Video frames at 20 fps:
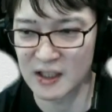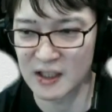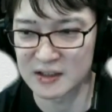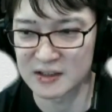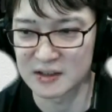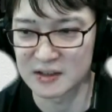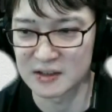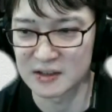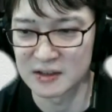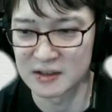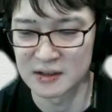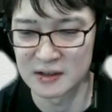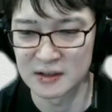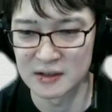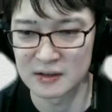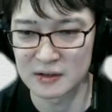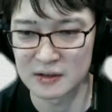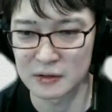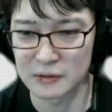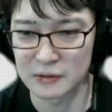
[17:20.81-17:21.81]
we would
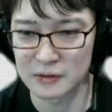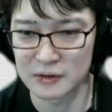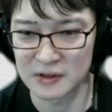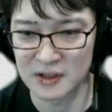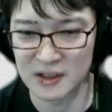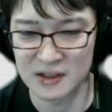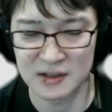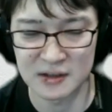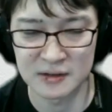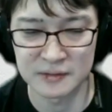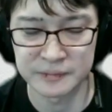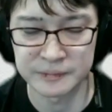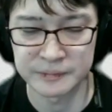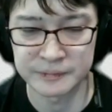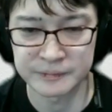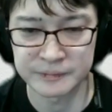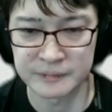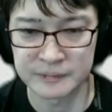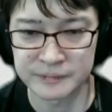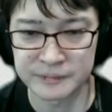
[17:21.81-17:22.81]
like to reduce
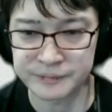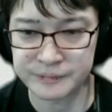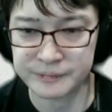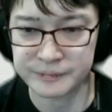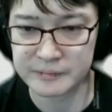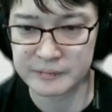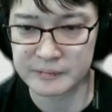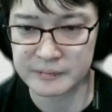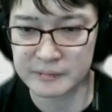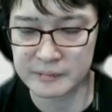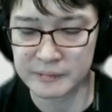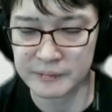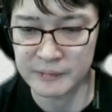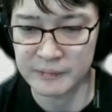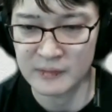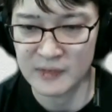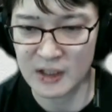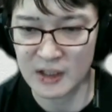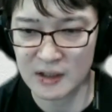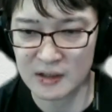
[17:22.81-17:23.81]
the number of
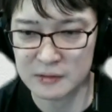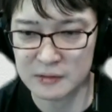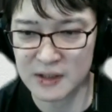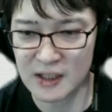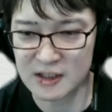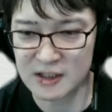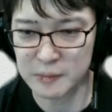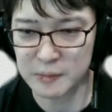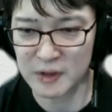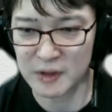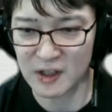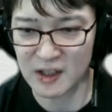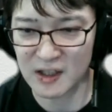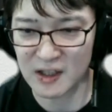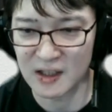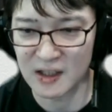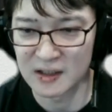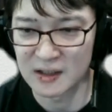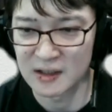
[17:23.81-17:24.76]
recommendation of the article.